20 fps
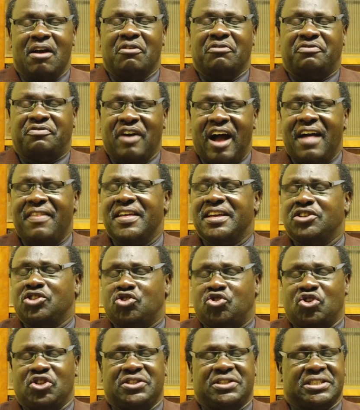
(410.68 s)
Father, in
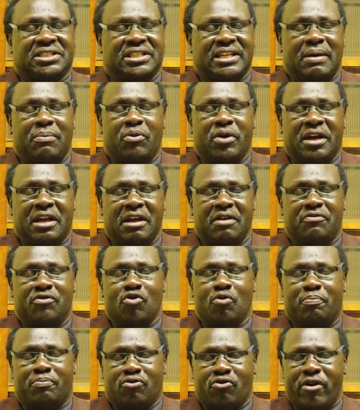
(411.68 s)
Jesus' name, we give
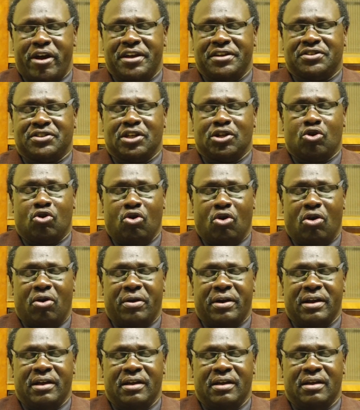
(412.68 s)
you praise and
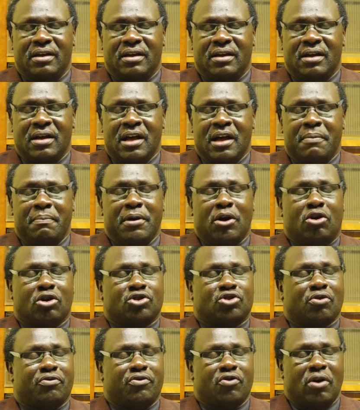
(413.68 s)
glory
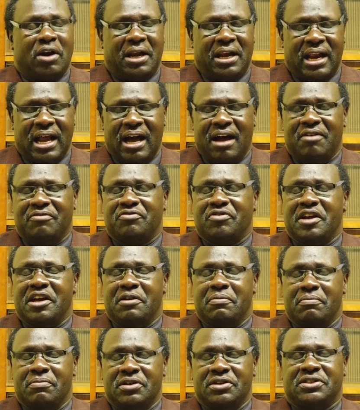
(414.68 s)
because of your love
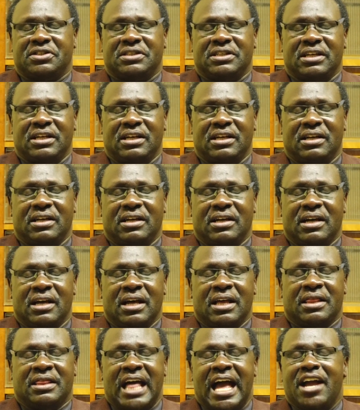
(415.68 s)
and mercy.
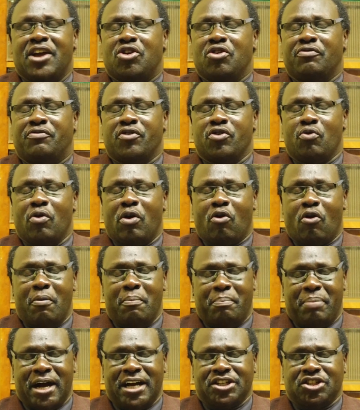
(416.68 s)
Thank you for your
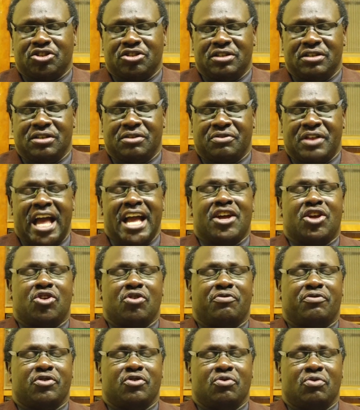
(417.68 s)
compassion. Thank
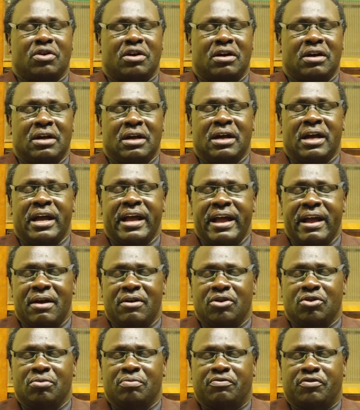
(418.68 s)
you for your
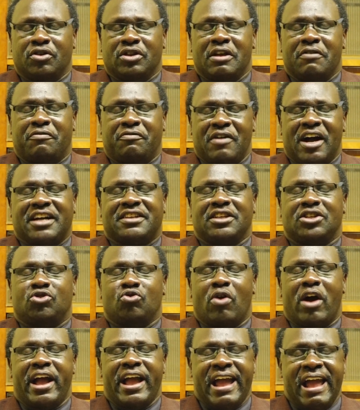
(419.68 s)
for the fact that
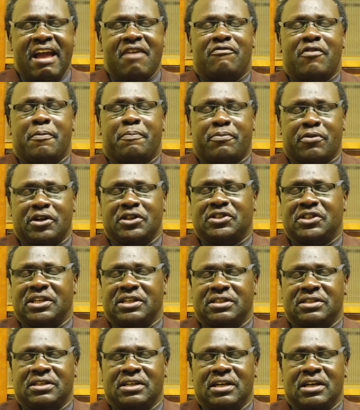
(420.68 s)
you are ever
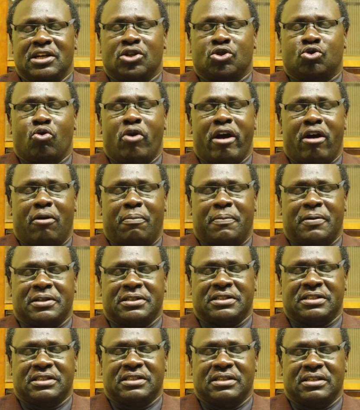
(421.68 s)
present to help
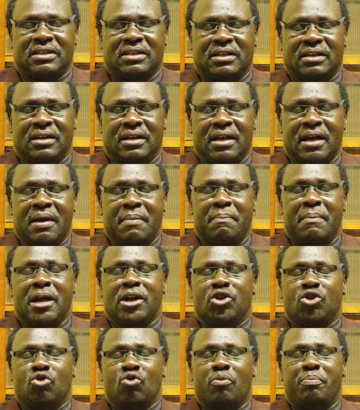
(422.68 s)
us. May
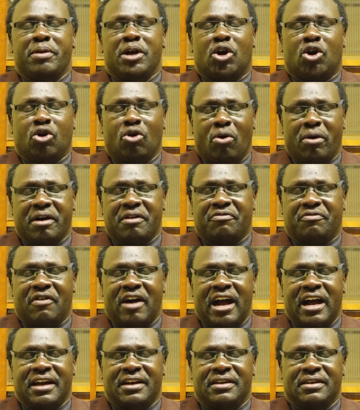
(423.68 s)
you be
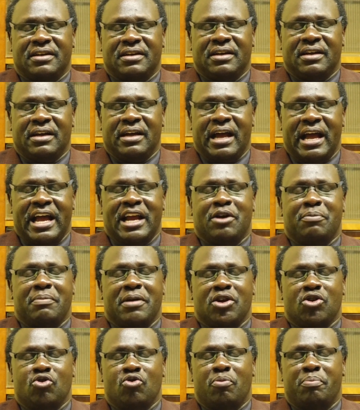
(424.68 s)
glorified and
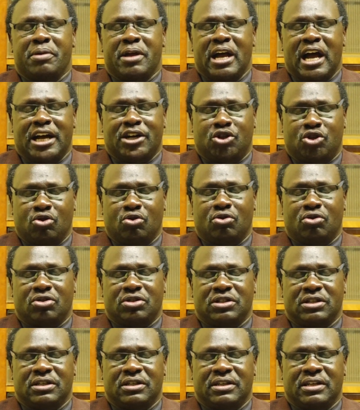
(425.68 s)
may you be
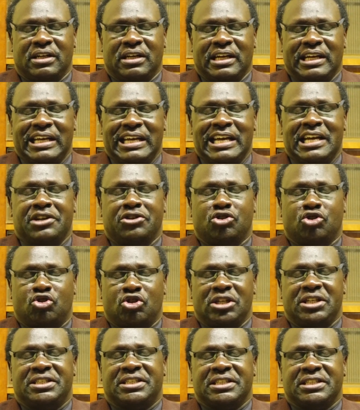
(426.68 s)
adored. In
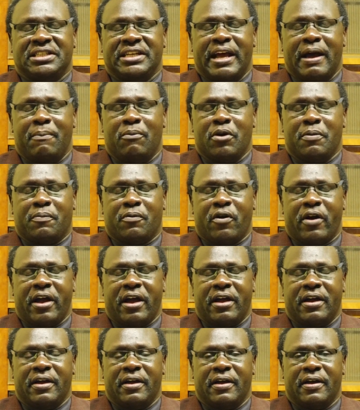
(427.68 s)
Jesus' name we
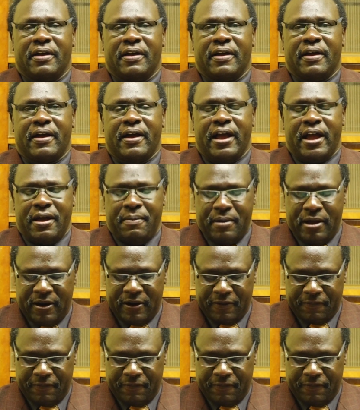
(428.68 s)
pray. Amen.